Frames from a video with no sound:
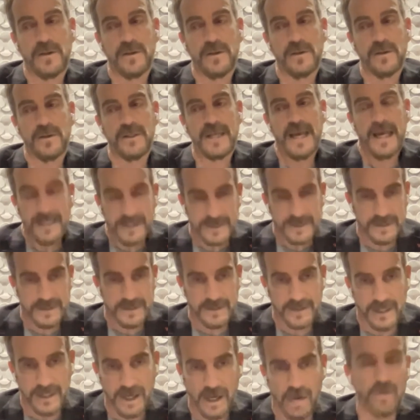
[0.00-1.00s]
yes, they
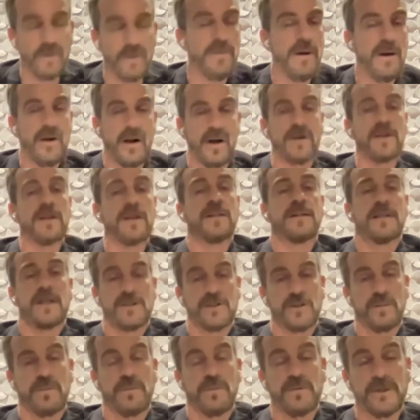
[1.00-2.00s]
are about architecture,
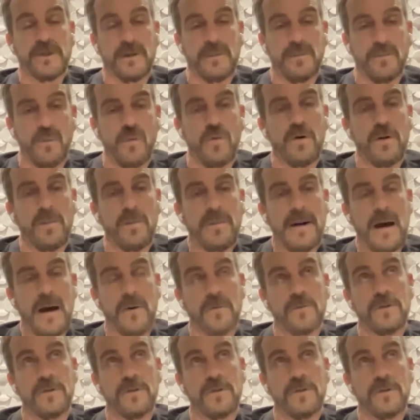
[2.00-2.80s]
but they're more about